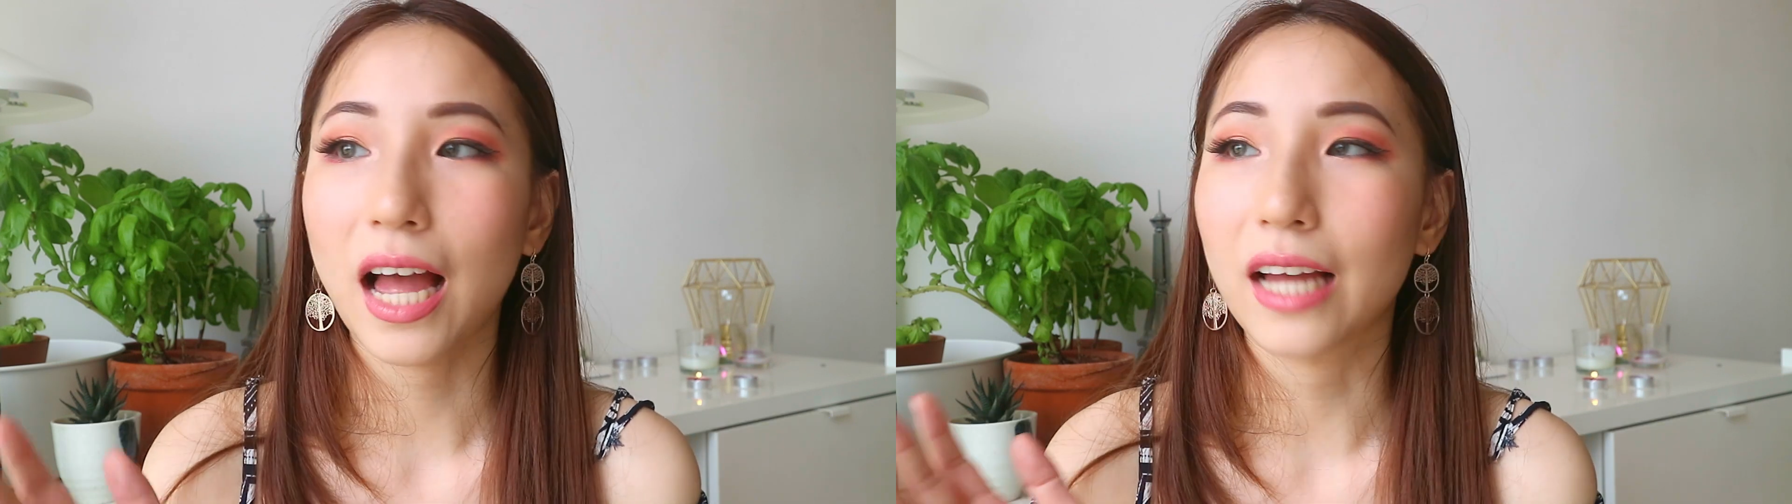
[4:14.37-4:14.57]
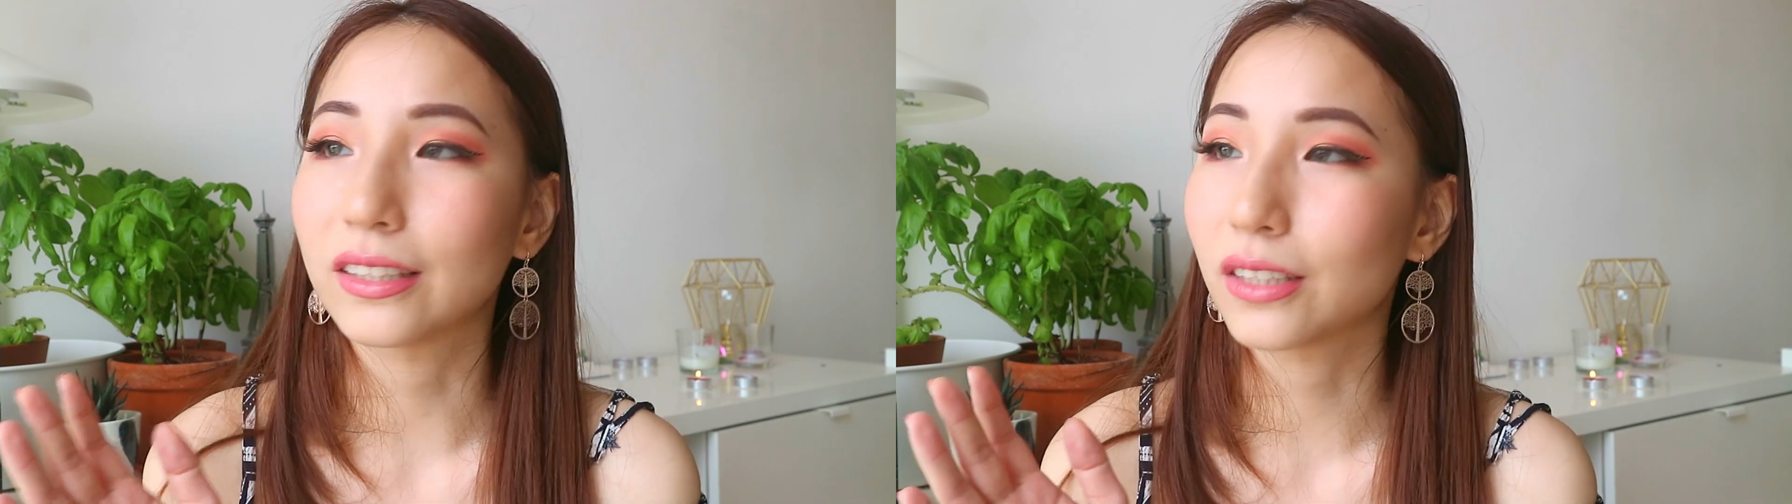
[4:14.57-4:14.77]

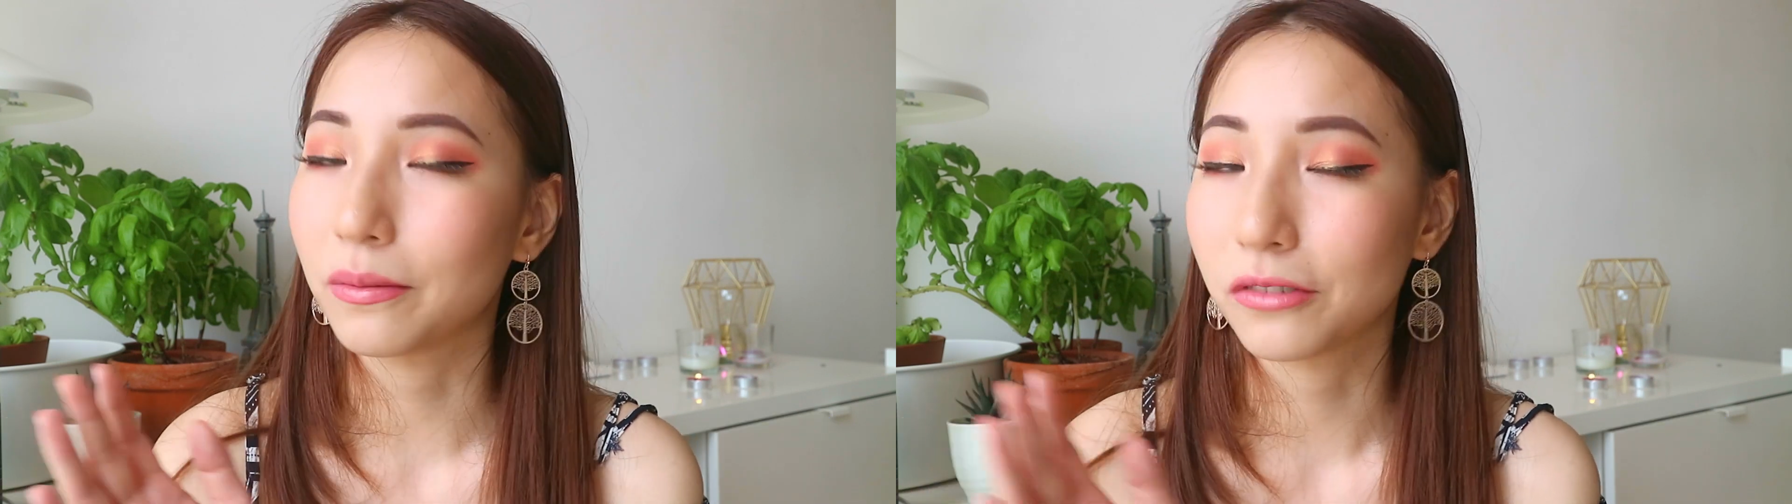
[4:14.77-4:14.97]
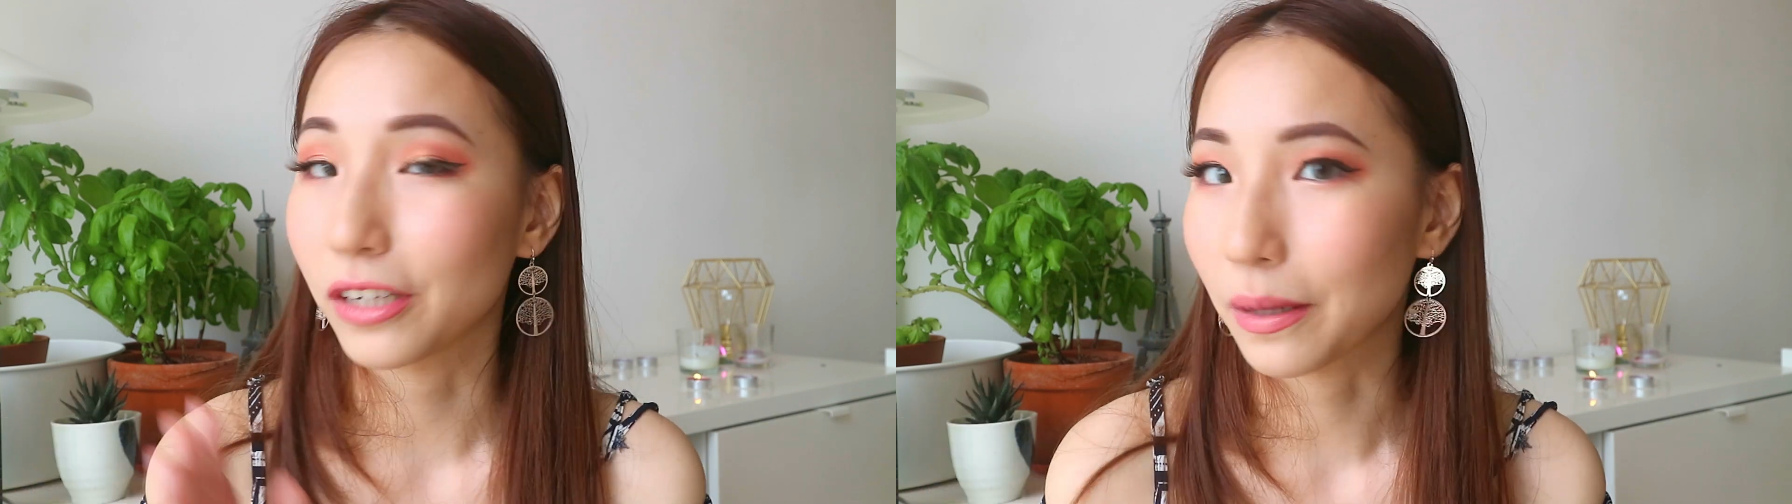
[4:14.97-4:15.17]
I
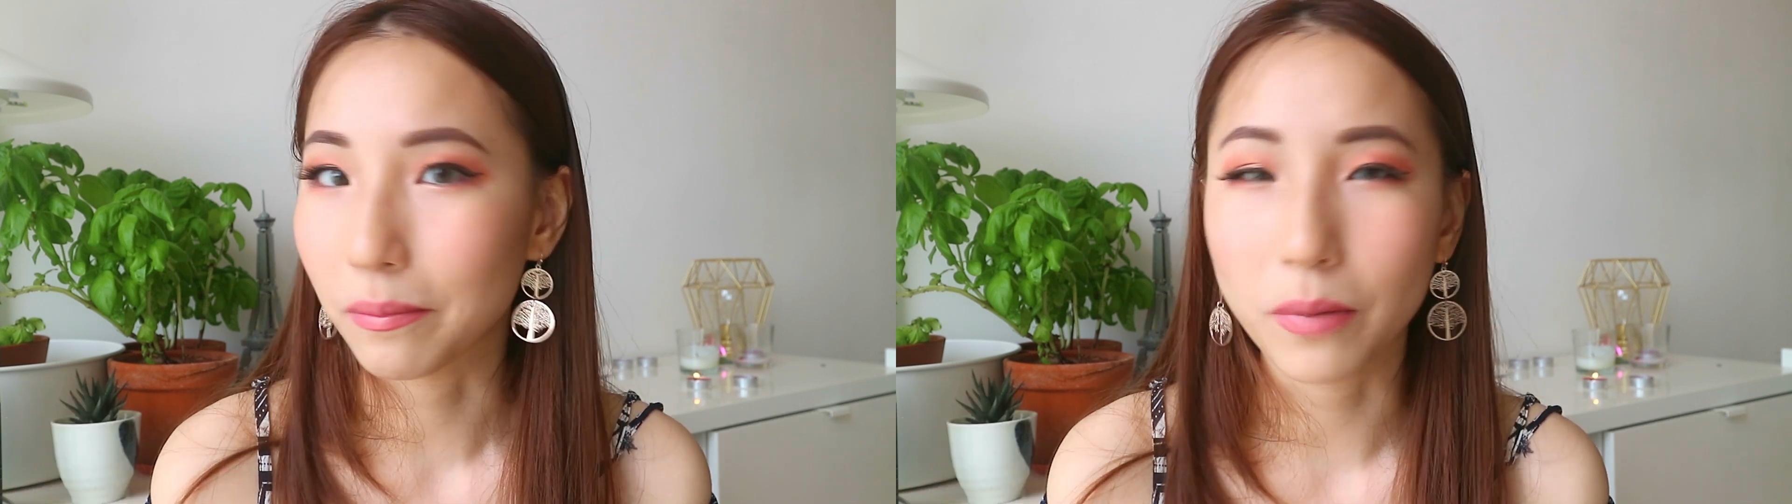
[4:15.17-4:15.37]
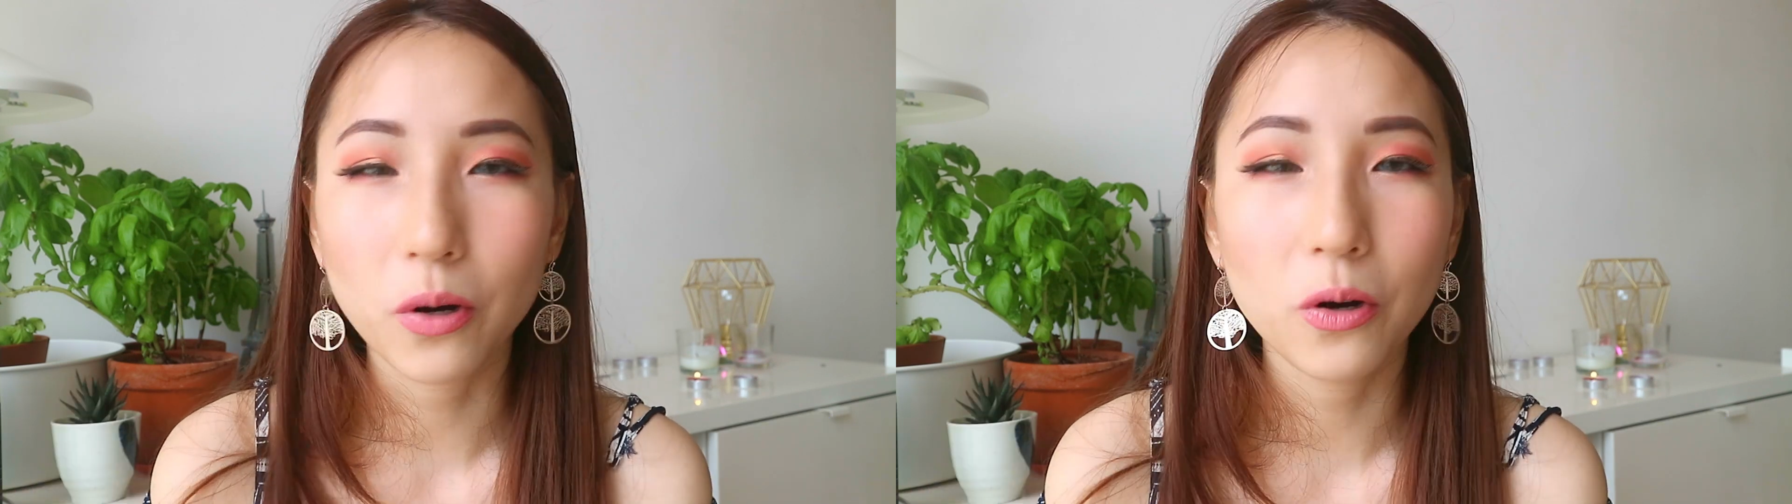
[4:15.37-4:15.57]
stopped
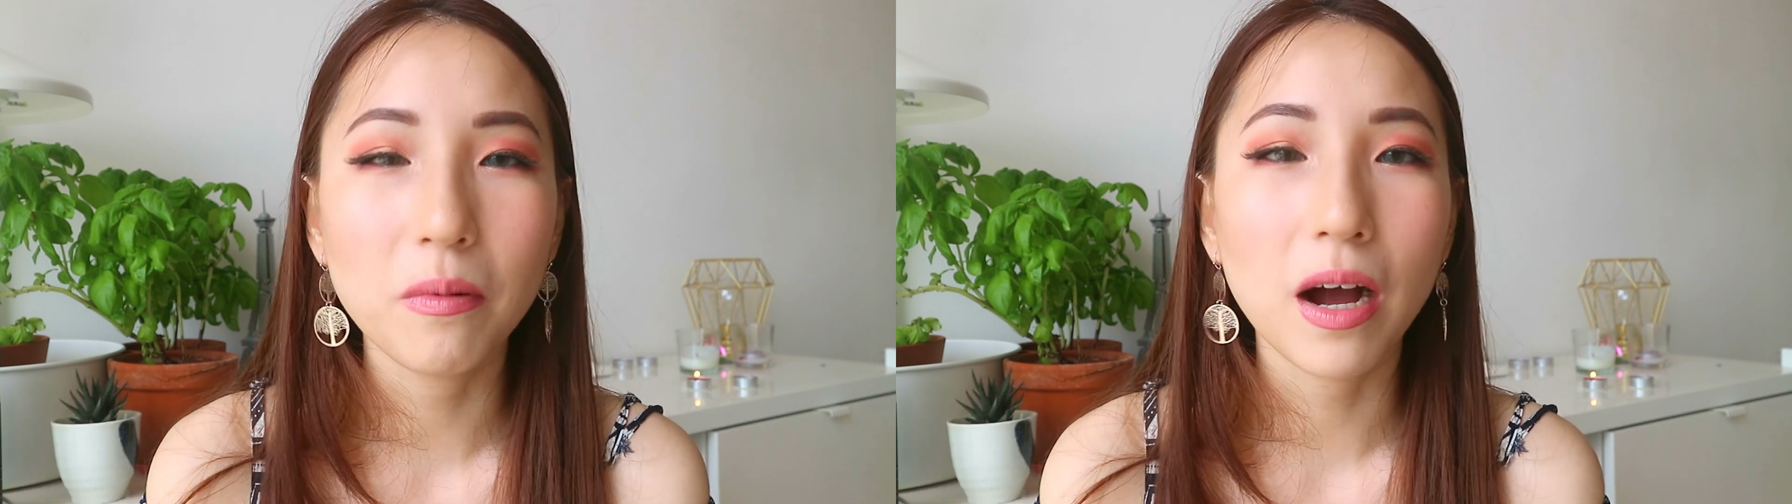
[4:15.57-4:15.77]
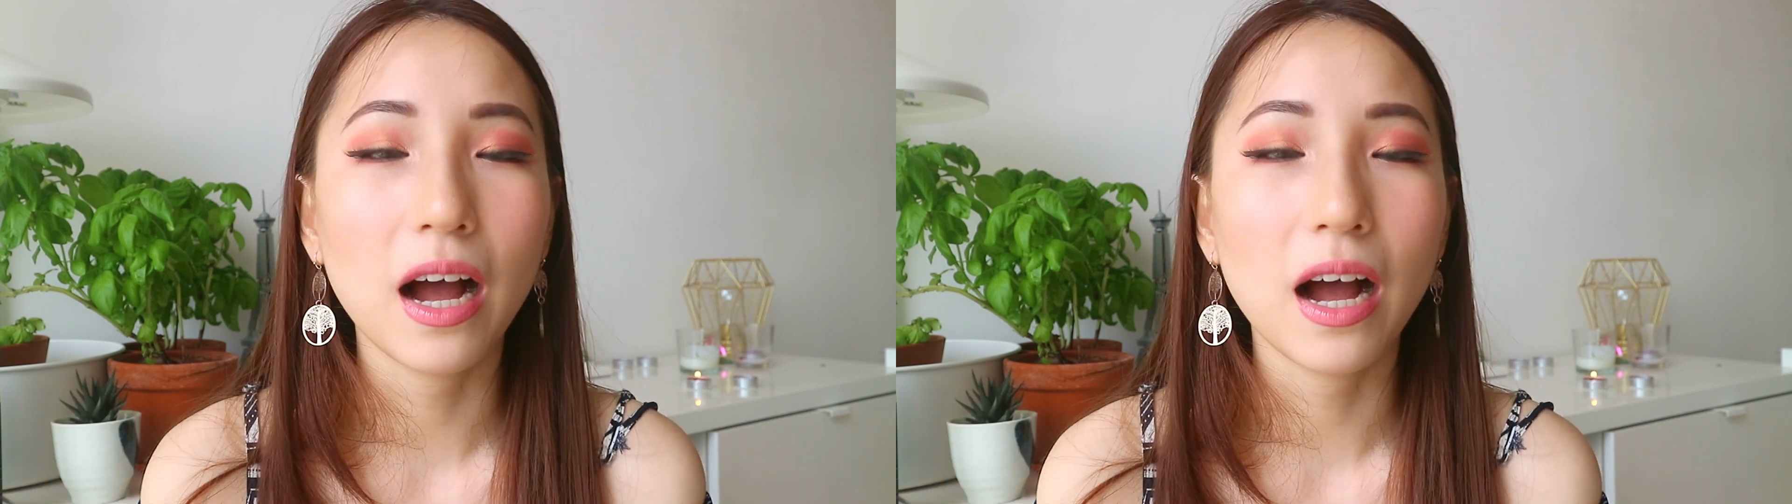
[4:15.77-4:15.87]
drinking boba,